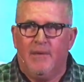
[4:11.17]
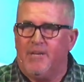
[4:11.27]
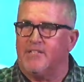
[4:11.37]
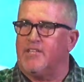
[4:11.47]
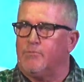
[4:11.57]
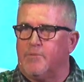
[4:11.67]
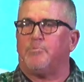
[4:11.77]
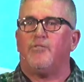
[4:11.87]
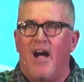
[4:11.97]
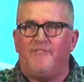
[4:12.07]
Because there were
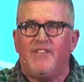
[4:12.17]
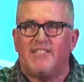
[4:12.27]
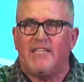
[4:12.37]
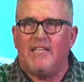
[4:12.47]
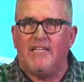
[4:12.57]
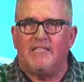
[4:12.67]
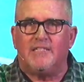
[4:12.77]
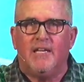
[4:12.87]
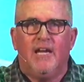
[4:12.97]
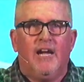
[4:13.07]

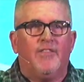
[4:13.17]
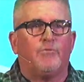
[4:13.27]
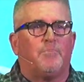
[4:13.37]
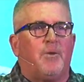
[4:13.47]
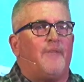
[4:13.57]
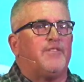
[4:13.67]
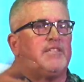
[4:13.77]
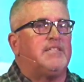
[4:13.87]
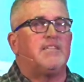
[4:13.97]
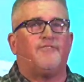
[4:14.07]
prophecies there were
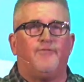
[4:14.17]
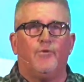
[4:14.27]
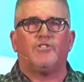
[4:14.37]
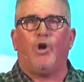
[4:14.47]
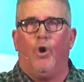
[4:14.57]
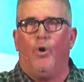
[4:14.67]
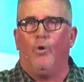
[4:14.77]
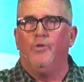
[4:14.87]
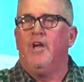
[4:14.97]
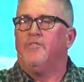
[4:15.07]
prophecies that
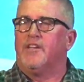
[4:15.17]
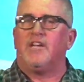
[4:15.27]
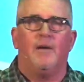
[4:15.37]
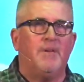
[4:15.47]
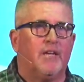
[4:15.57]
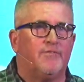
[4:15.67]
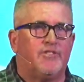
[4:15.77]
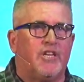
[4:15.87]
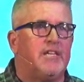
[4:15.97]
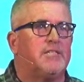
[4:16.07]
foretold the coming of
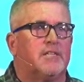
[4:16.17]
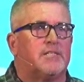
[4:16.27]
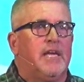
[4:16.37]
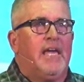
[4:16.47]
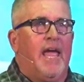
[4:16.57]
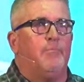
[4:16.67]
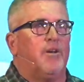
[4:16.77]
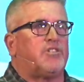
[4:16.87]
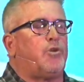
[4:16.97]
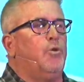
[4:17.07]
Jesus. And
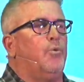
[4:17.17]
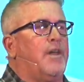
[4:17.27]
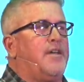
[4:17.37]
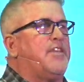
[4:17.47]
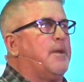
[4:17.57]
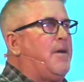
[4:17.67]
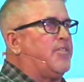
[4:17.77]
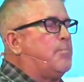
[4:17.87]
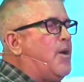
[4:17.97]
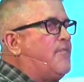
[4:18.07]
what's cool, what I think about
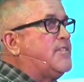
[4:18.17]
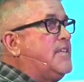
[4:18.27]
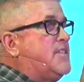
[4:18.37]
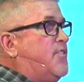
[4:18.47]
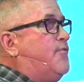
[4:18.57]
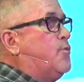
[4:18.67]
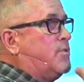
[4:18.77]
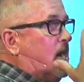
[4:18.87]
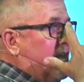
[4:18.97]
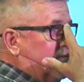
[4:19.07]
the prophecies of the
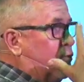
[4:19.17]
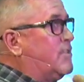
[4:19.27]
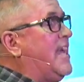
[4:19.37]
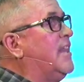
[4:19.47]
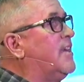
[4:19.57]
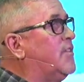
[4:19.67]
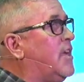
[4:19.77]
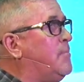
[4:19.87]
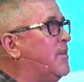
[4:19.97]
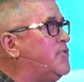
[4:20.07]
foretelling of the
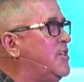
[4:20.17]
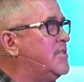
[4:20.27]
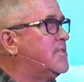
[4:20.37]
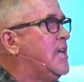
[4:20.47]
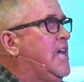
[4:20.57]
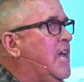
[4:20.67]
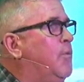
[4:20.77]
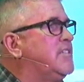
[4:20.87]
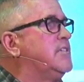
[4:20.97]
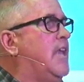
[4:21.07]
coming of Jesus, it
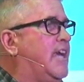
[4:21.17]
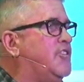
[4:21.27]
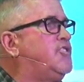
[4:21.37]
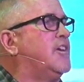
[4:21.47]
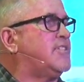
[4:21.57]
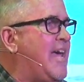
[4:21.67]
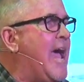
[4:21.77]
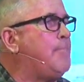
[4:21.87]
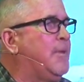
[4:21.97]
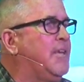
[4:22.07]
wasn't like it just
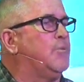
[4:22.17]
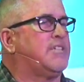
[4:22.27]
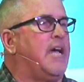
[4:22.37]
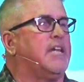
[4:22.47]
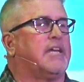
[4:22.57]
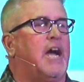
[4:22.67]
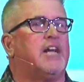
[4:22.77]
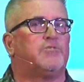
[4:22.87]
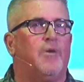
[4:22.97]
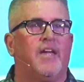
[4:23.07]
happened. It was kind of
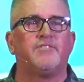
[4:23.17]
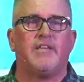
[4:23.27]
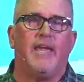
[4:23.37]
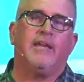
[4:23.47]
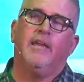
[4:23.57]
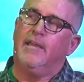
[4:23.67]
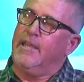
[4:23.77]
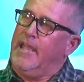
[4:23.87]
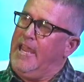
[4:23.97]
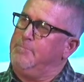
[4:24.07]
God's way of saying,
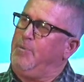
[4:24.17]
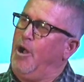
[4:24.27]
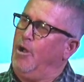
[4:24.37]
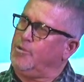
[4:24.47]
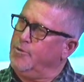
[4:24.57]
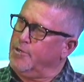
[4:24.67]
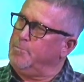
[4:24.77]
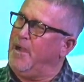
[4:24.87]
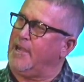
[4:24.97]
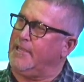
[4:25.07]
eight ball, corner
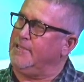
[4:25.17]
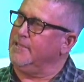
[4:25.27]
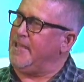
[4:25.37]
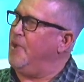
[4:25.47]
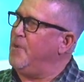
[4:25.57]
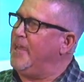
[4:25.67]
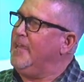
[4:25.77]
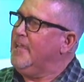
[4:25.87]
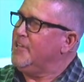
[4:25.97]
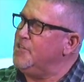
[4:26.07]
pocket. That way
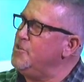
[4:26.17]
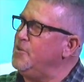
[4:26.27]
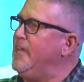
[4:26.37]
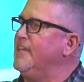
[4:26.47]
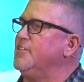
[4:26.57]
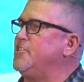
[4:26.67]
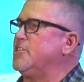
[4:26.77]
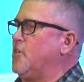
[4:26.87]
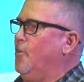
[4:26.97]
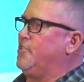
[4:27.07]
you knew he didn't
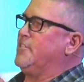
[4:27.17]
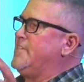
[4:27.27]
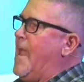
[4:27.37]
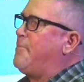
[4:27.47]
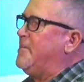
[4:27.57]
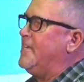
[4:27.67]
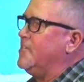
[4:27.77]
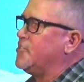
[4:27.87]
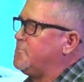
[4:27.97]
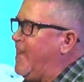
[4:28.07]
just, oh, it just happened. He
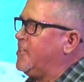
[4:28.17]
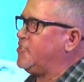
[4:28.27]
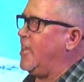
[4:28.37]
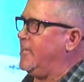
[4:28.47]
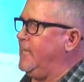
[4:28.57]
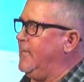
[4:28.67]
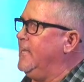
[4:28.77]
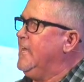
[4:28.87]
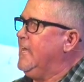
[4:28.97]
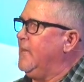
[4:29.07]
didn't just bank shot it in.
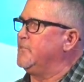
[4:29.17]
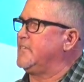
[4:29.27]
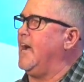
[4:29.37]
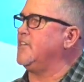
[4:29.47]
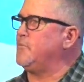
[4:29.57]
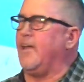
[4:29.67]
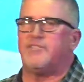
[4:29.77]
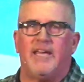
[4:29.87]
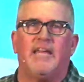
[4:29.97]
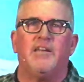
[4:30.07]
It was God's way of
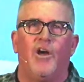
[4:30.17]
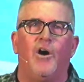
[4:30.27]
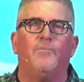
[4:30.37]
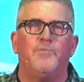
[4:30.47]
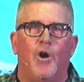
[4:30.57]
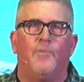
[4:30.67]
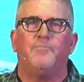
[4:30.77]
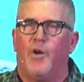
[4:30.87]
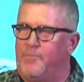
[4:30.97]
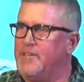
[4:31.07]
saying, nope, nope,
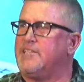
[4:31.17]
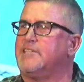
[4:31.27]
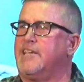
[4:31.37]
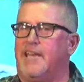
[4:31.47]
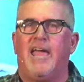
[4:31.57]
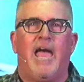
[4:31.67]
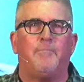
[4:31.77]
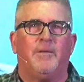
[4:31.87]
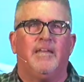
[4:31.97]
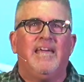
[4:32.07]
nope, this is going to
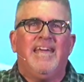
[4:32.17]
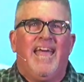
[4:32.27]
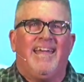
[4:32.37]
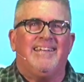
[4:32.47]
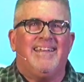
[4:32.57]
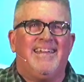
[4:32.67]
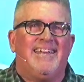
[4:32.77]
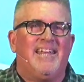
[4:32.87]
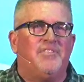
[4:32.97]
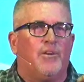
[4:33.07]
happen. And, and,
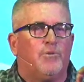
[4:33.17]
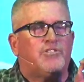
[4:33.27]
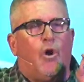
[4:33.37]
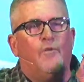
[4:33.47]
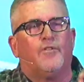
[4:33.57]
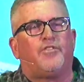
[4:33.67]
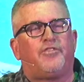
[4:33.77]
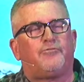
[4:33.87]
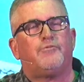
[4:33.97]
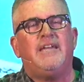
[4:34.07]
and there was over
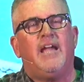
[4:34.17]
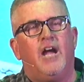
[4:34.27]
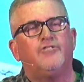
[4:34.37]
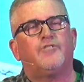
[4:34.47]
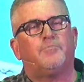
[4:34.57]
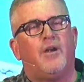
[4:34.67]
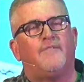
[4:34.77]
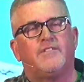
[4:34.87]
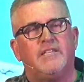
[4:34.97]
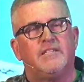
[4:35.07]
300
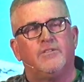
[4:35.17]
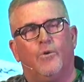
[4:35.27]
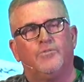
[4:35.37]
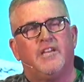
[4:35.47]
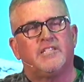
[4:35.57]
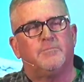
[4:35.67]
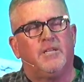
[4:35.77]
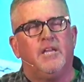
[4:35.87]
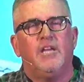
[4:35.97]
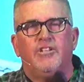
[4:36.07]
prophecies in the Old
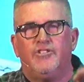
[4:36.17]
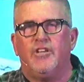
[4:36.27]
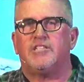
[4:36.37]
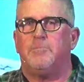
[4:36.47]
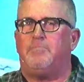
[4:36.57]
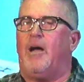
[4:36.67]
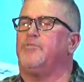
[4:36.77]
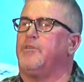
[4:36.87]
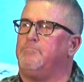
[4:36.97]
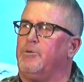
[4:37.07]
Testament just
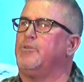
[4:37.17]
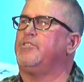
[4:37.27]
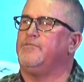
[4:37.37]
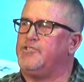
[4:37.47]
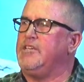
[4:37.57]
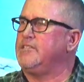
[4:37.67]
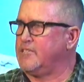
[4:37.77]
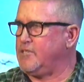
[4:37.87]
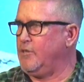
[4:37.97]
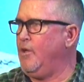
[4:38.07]
about the birth of
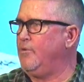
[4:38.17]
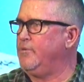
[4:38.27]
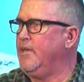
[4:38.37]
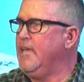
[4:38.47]
Jesus alone.